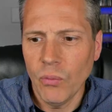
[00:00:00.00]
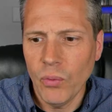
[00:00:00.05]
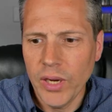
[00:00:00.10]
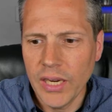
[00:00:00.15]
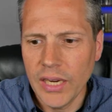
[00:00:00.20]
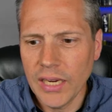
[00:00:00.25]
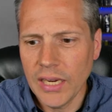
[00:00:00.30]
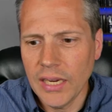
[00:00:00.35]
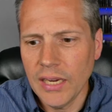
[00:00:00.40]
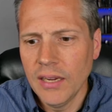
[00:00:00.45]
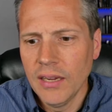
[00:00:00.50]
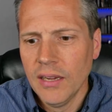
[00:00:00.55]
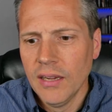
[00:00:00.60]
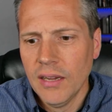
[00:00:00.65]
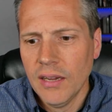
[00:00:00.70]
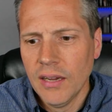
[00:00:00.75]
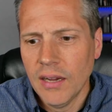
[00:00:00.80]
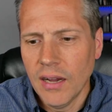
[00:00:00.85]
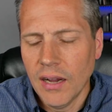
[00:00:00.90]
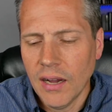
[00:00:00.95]
we
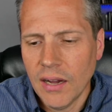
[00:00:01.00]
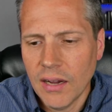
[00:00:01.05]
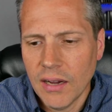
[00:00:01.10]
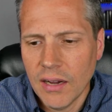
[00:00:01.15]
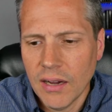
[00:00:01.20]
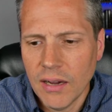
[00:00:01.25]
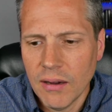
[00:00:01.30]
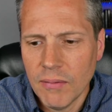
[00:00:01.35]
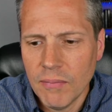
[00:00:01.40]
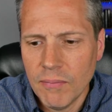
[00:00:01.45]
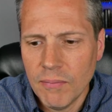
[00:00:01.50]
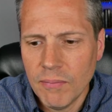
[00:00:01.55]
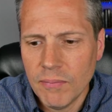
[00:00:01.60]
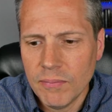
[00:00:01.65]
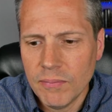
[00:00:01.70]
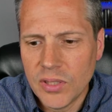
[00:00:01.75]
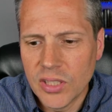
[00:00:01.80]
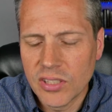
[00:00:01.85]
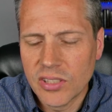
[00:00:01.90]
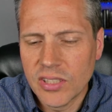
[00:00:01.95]

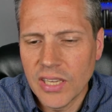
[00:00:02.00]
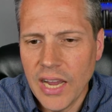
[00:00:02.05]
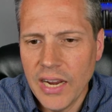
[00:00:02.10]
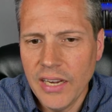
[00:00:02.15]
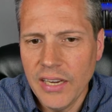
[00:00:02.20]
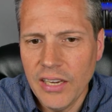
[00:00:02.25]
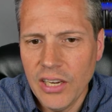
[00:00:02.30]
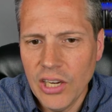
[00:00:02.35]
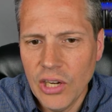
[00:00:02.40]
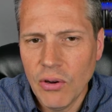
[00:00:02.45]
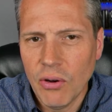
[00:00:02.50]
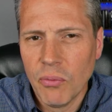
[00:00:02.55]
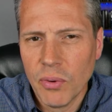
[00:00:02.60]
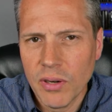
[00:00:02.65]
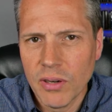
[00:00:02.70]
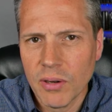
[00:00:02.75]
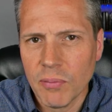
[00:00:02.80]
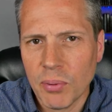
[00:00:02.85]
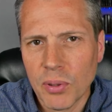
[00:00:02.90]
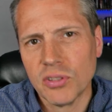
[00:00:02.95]
decided, we're
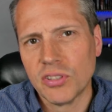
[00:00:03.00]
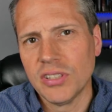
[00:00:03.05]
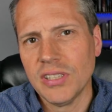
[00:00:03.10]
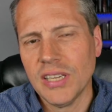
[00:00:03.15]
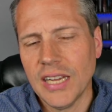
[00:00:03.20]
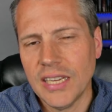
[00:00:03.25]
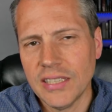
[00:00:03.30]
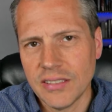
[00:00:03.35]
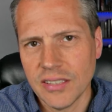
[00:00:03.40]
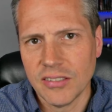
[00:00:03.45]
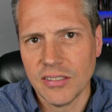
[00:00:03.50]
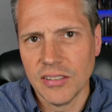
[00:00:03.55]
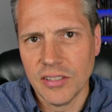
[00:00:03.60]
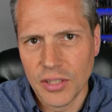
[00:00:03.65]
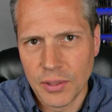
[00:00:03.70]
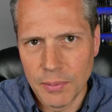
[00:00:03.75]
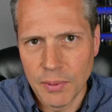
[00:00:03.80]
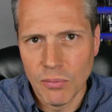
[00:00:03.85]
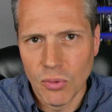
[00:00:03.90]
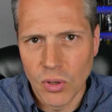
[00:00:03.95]
going to personalize this a
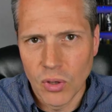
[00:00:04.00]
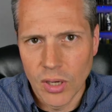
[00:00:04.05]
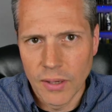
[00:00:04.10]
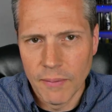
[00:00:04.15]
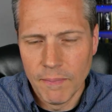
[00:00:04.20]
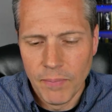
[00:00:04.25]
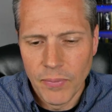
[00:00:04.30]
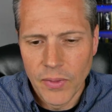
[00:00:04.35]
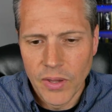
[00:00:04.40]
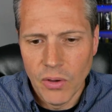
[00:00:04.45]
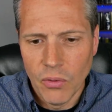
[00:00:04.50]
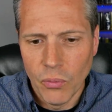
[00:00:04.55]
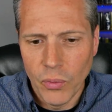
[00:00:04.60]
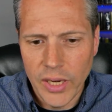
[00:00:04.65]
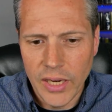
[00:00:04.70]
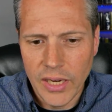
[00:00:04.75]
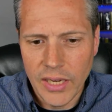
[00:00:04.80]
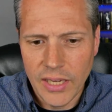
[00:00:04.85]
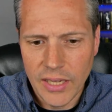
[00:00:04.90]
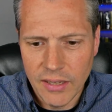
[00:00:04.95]
little bit more.
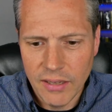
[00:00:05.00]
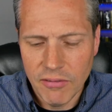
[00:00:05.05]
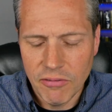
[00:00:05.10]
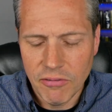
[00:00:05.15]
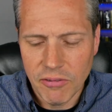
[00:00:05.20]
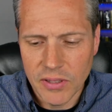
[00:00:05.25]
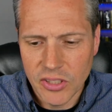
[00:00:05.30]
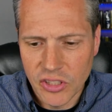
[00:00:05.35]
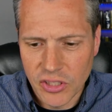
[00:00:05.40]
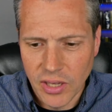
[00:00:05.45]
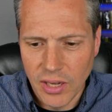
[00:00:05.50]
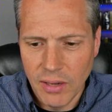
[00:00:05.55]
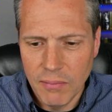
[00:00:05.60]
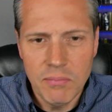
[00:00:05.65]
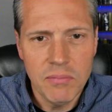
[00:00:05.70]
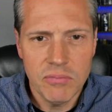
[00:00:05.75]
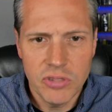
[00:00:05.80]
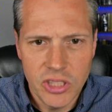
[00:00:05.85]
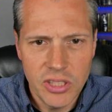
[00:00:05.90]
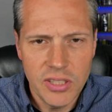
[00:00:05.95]
We give
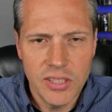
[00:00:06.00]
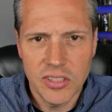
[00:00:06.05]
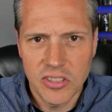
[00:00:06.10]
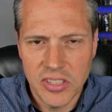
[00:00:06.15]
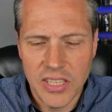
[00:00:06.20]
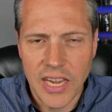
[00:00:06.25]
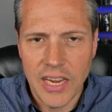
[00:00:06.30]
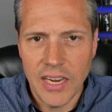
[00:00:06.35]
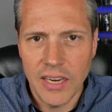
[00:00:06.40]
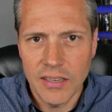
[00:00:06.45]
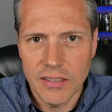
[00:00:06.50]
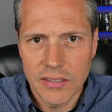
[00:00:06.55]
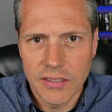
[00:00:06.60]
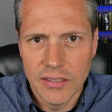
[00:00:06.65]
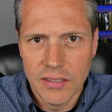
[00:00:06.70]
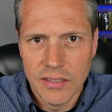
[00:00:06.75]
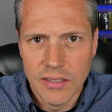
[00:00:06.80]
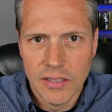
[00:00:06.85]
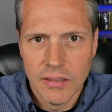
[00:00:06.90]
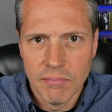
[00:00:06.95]
some to the state,
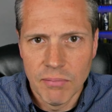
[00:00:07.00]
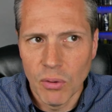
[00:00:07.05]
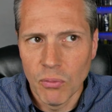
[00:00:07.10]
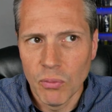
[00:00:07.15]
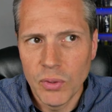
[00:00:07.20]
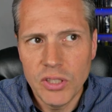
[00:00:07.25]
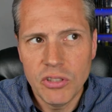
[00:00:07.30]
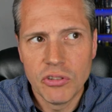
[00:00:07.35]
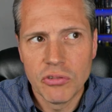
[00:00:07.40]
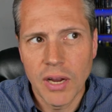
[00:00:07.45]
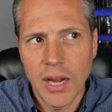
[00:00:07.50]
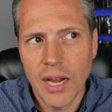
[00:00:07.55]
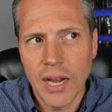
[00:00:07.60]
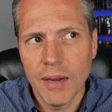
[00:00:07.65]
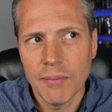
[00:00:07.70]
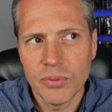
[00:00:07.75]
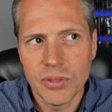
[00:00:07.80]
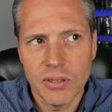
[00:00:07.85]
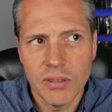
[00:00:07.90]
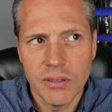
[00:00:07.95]
but we
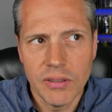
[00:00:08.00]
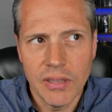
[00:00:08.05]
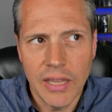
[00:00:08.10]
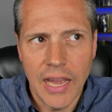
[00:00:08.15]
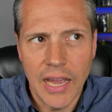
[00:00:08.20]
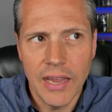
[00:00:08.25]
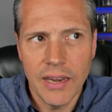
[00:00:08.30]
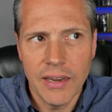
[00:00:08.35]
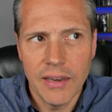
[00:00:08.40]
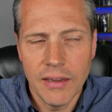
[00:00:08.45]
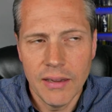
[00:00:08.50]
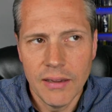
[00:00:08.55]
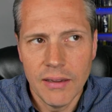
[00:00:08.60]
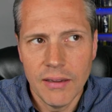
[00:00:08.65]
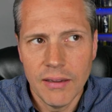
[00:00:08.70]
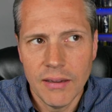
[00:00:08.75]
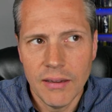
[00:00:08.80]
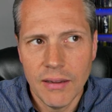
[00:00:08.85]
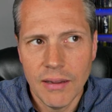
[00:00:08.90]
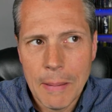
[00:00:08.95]
dropped that
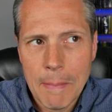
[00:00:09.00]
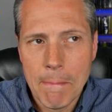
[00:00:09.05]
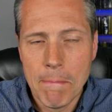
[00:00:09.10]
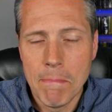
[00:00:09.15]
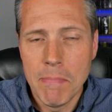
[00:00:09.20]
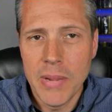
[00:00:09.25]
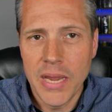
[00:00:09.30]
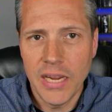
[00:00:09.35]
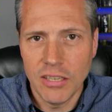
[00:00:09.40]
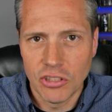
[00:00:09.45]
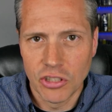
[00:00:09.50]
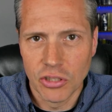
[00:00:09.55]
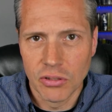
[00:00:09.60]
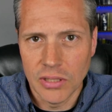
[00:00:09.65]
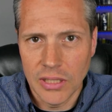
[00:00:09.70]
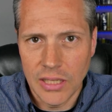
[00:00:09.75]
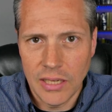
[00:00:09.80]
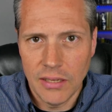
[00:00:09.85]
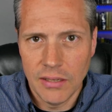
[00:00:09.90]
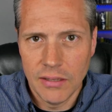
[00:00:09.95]

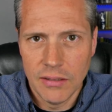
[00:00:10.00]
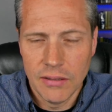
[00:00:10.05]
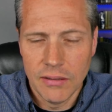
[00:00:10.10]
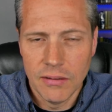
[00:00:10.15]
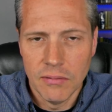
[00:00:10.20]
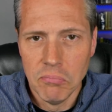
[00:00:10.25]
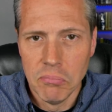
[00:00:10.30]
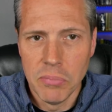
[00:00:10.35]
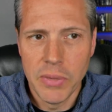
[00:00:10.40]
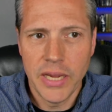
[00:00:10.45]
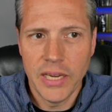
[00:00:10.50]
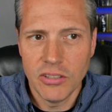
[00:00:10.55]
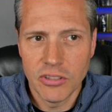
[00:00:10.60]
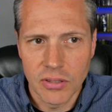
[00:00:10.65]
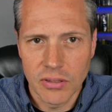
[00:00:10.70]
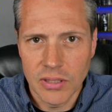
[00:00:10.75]
majorly. We